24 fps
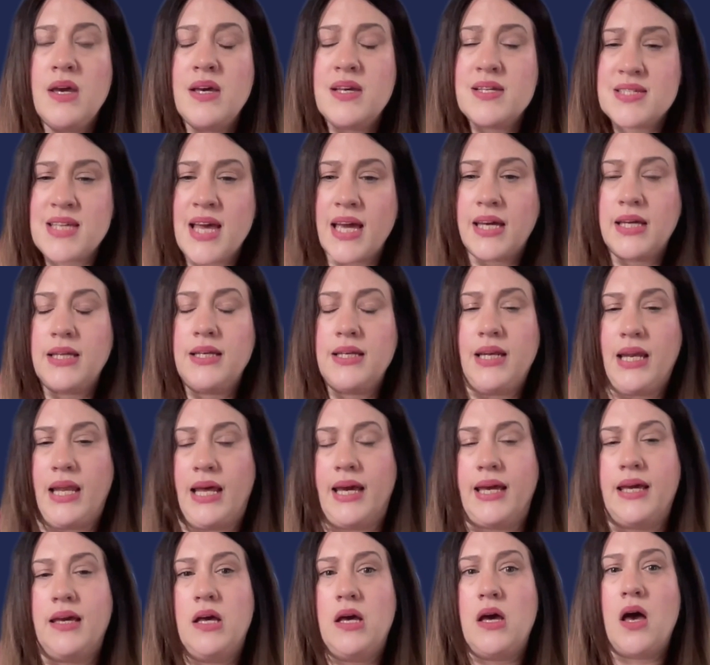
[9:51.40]

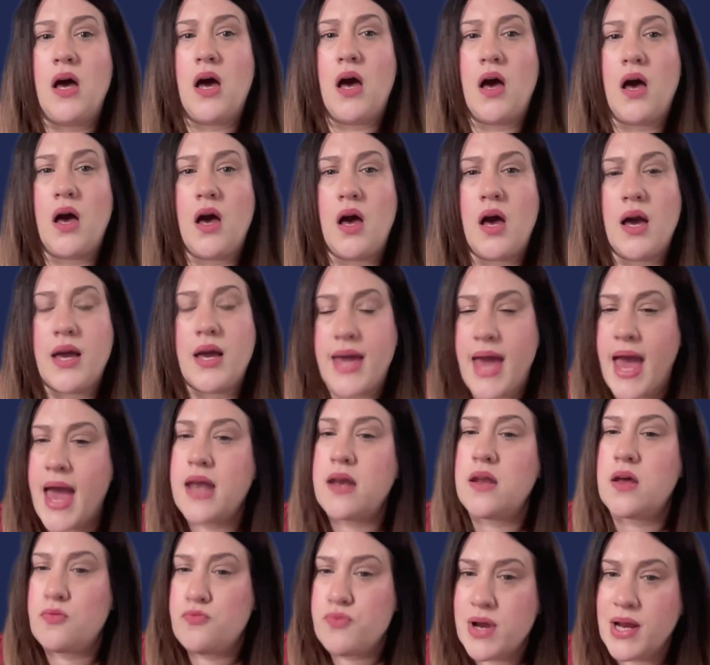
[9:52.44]
Secondly,
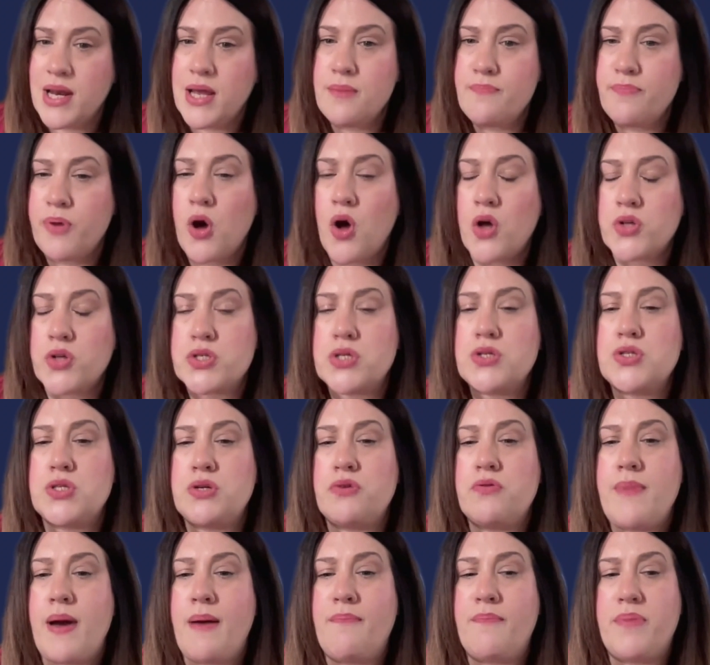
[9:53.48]
again, really important to
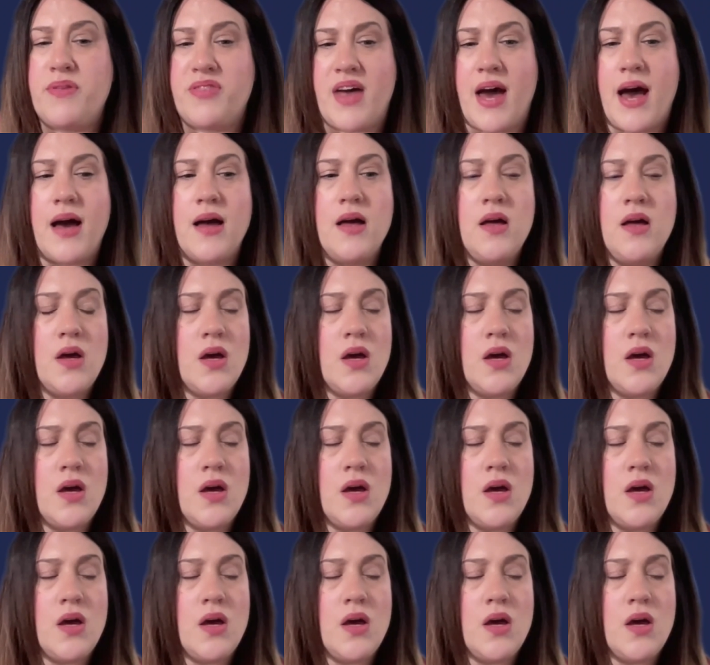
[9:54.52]
remember that